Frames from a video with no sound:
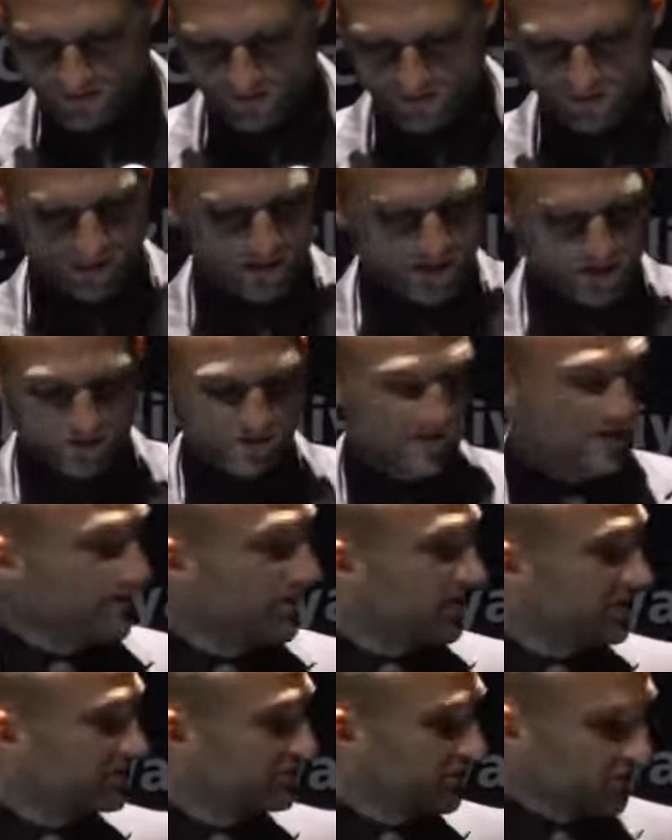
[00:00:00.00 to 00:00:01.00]
Well, thank you very
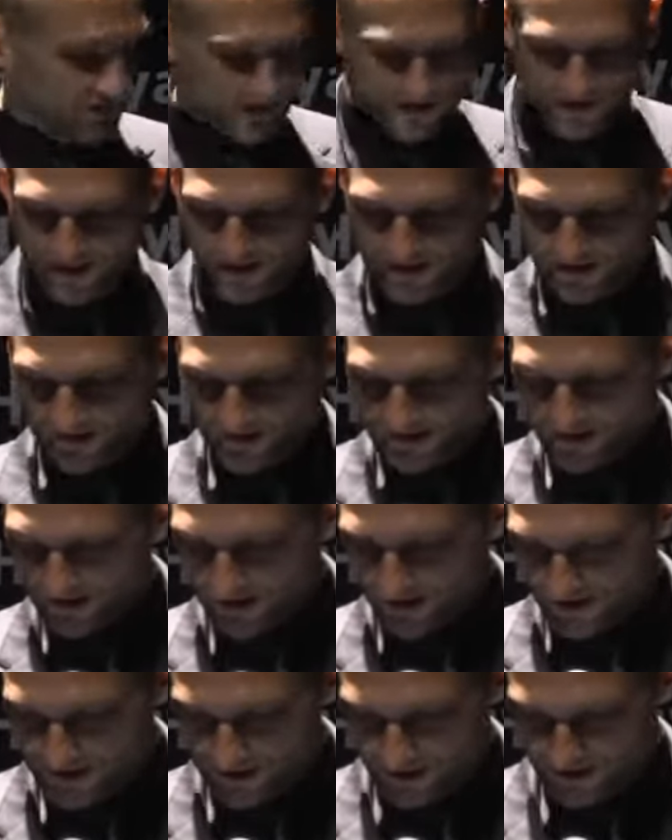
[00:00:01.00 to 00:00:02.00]
much for the kind
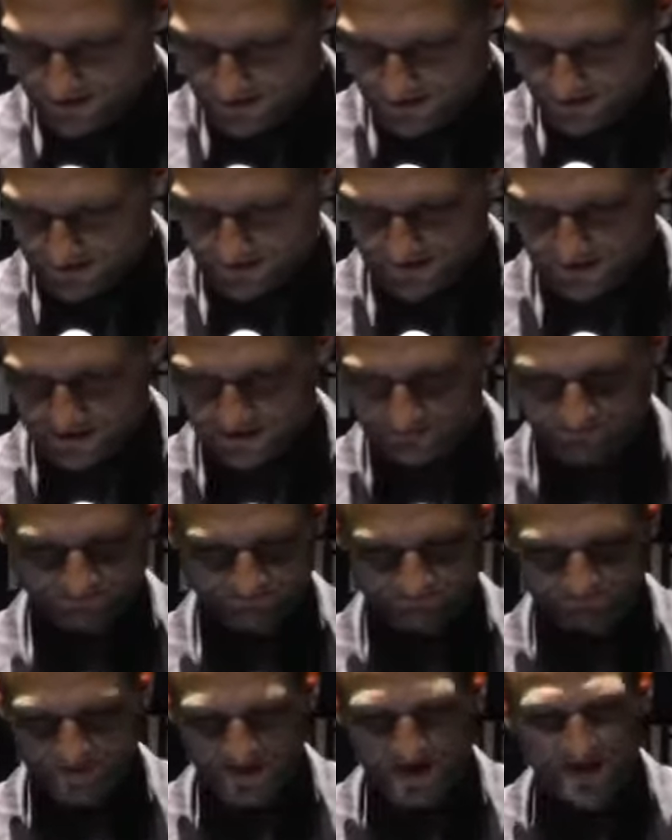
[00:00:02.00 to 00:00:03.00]
introduction,
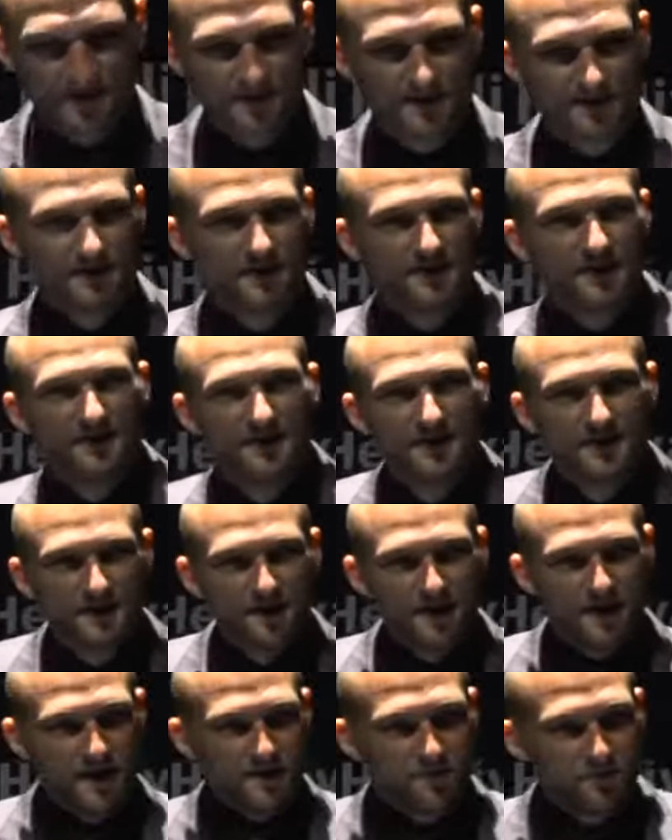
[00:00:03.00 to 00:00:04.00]
and
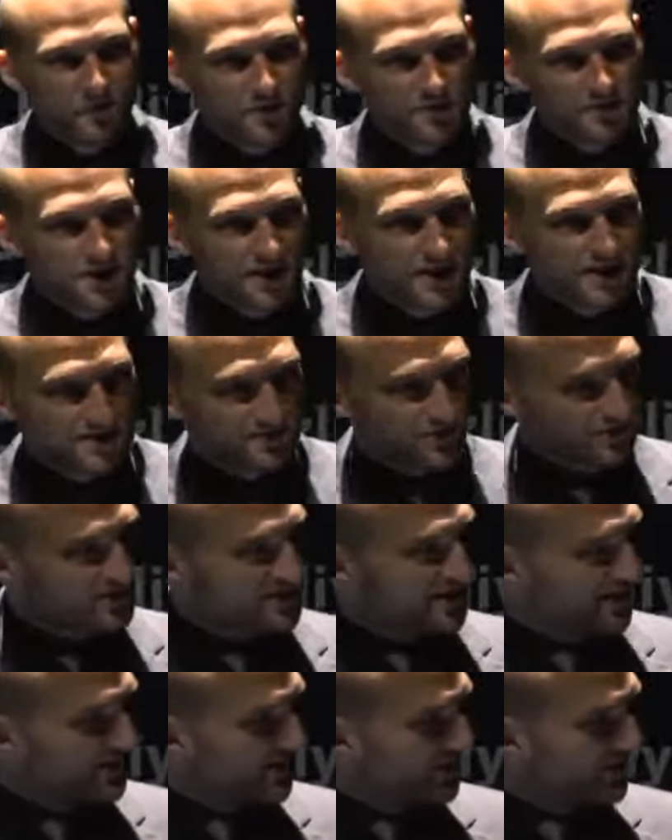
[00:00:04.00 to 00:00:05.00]
I apologize for
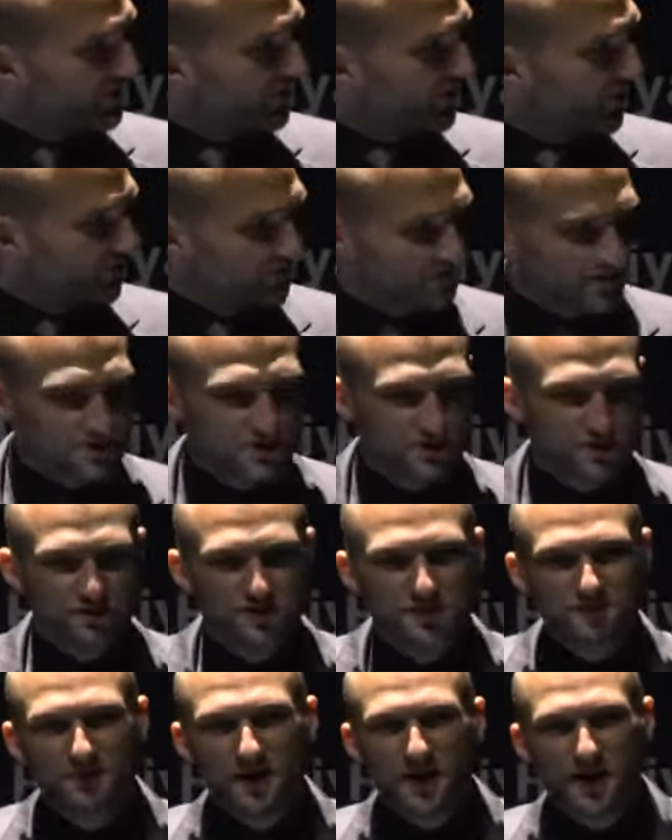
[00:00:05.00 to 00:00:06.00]
sending the long version of
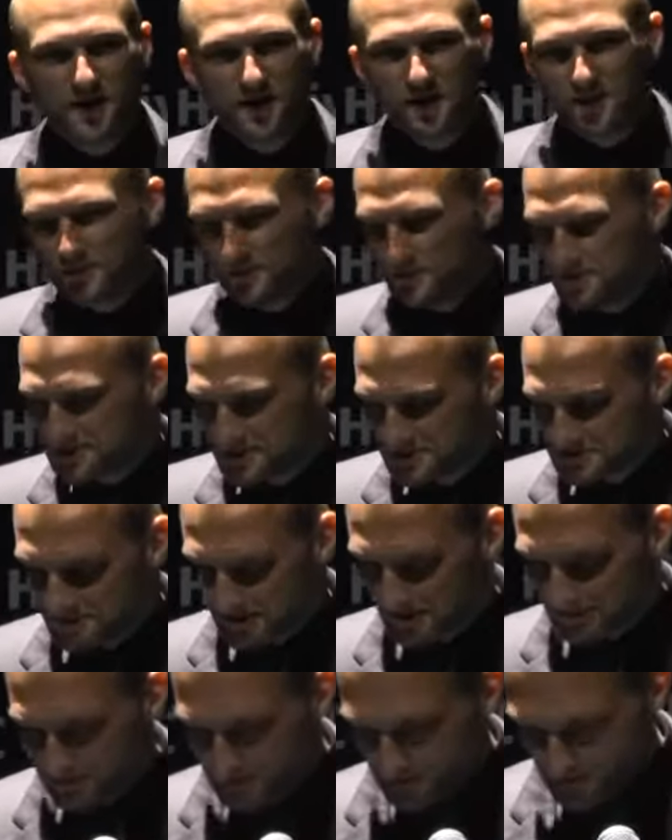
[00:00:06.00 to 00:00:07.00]
the bio, which is
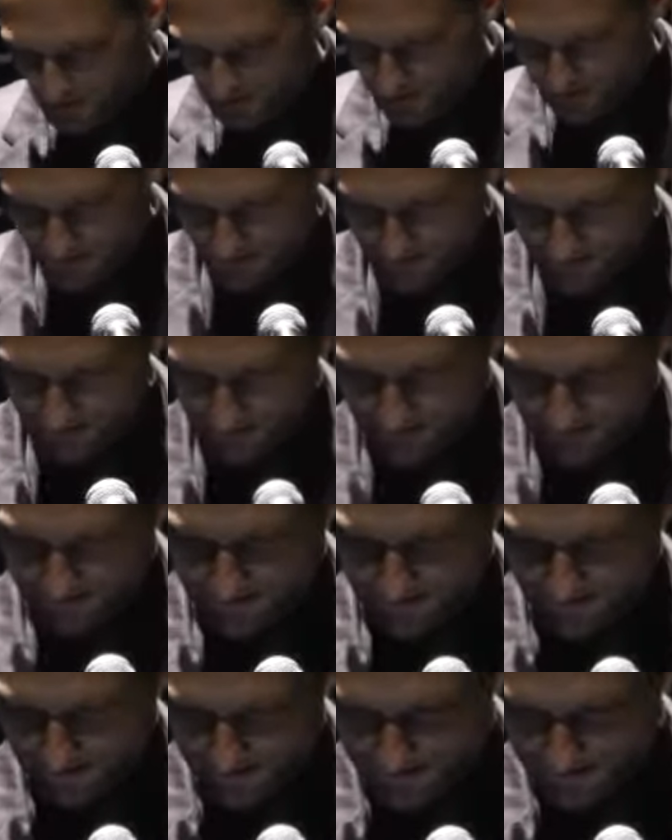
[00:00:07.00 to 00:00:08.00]
probably longer than my
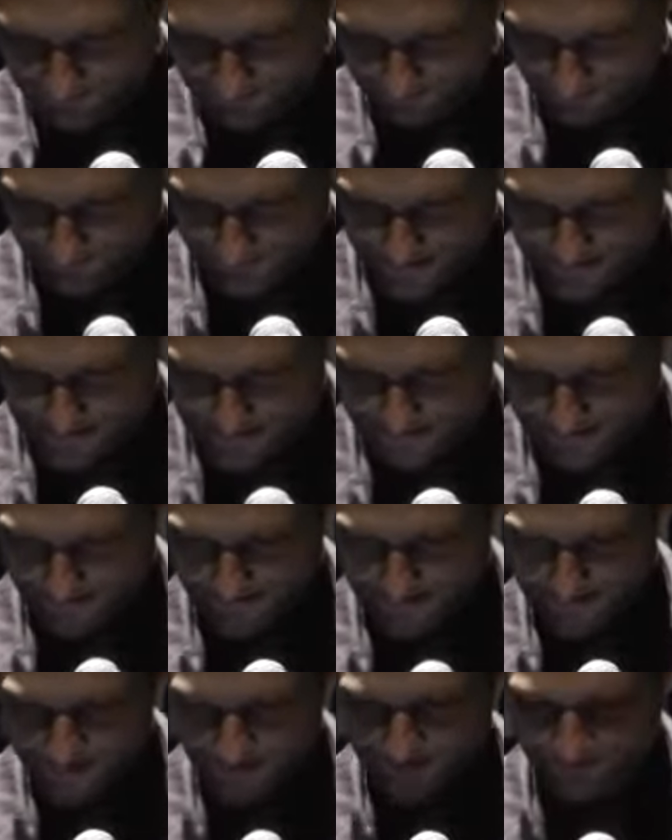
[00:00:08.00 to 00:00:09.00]
entire
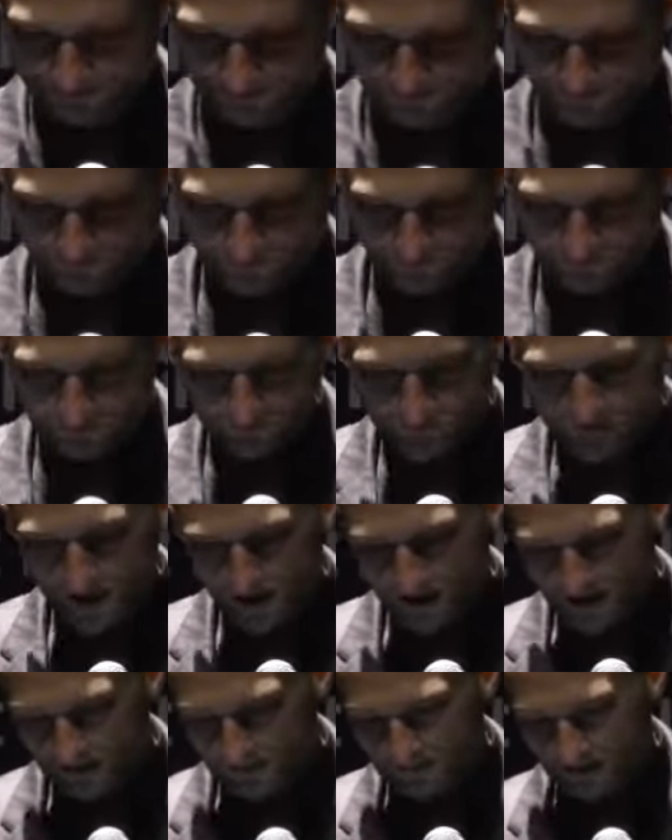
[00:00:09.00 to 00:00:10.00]
presentation.
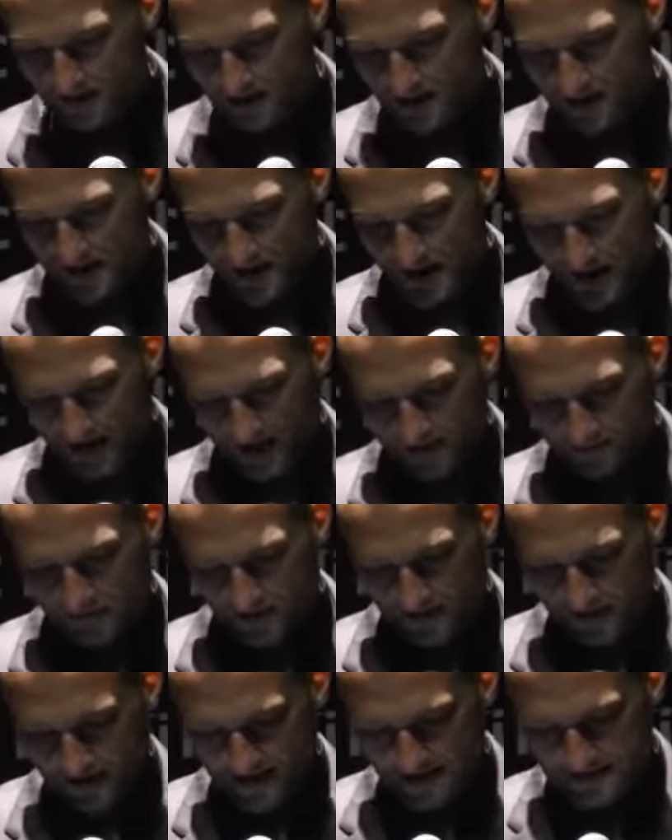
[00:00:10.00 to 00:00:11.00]
I had been
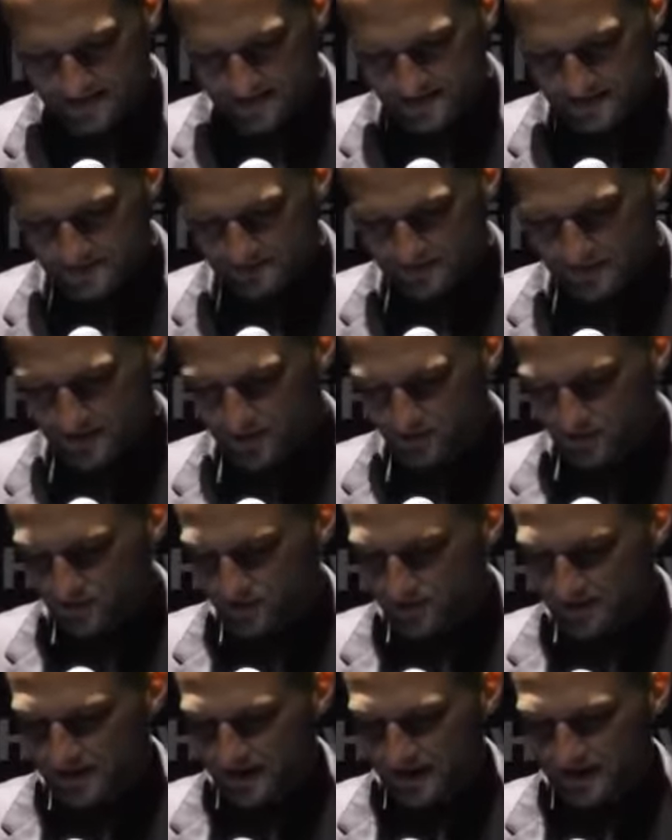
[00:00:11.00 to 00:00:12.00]
asked to speak to you
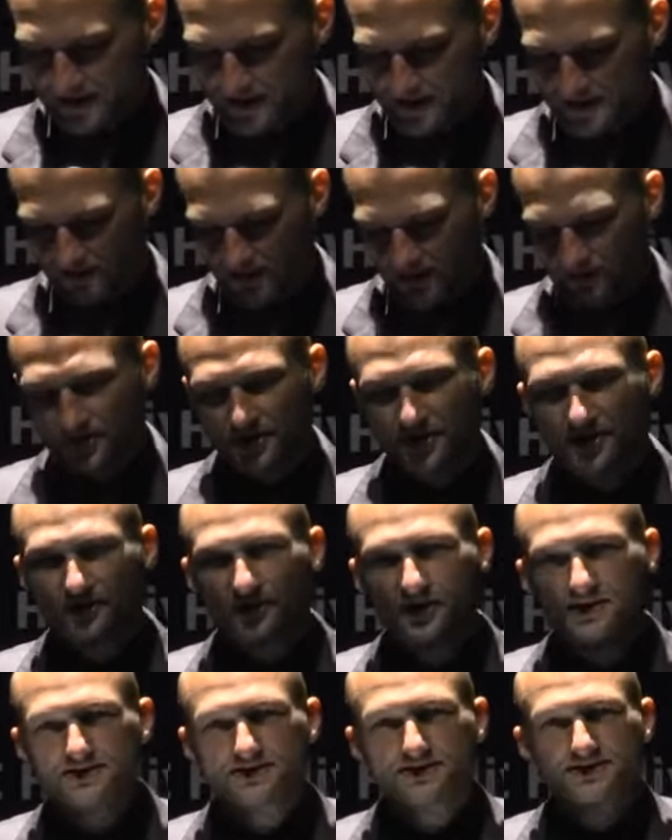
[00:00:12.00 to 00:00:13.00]
today about the
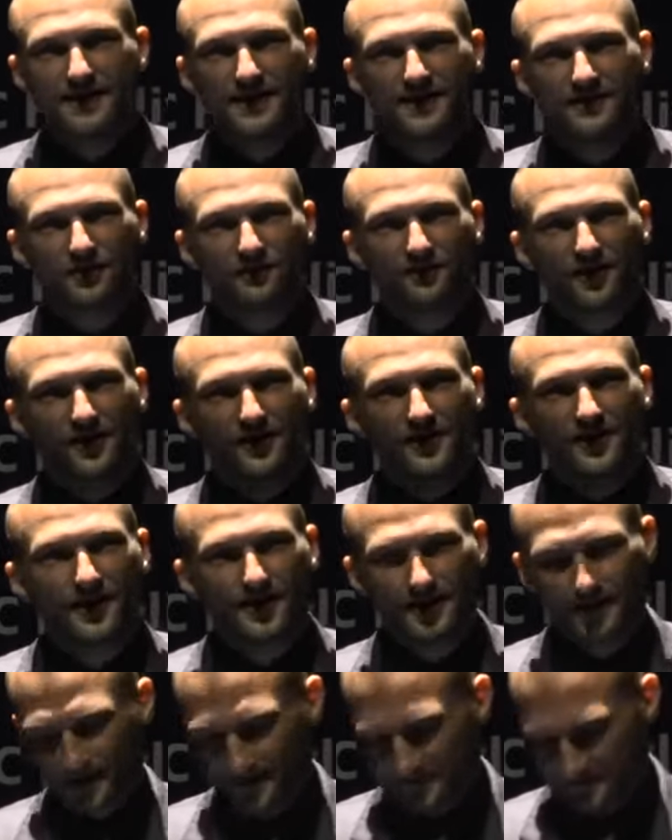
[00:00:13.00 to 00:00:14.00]
current state of
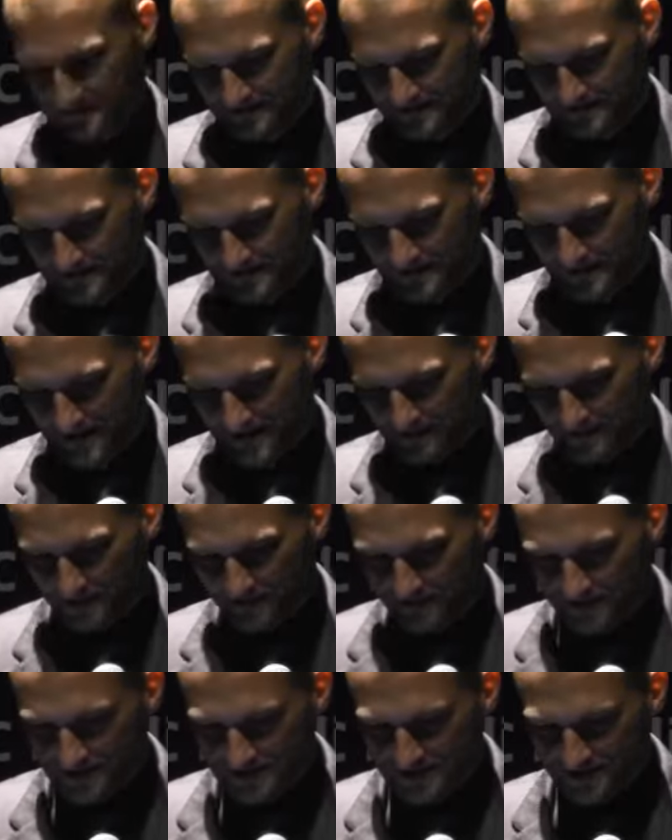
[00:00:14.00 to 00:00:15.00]
Al-Qaeda, and my
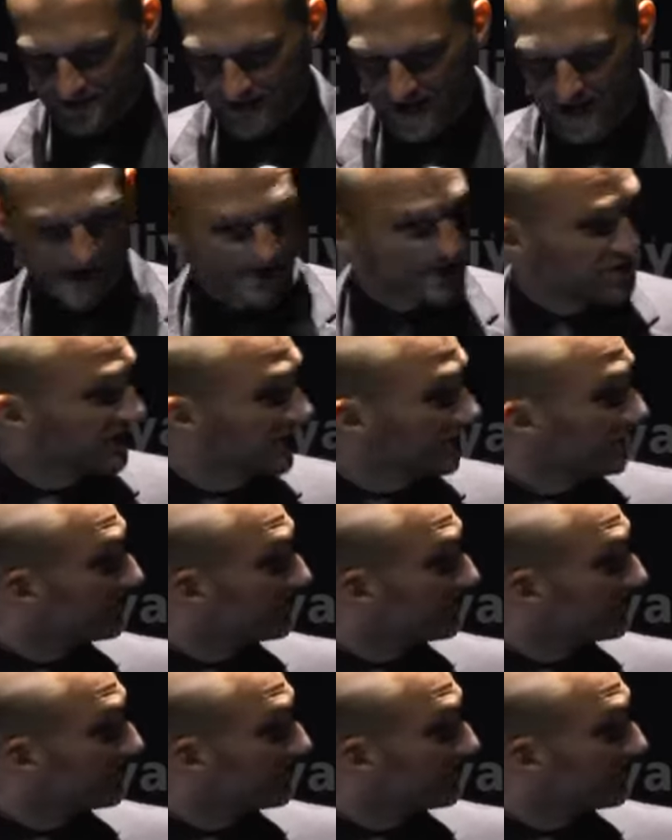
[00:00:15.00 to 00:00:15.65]
first reaction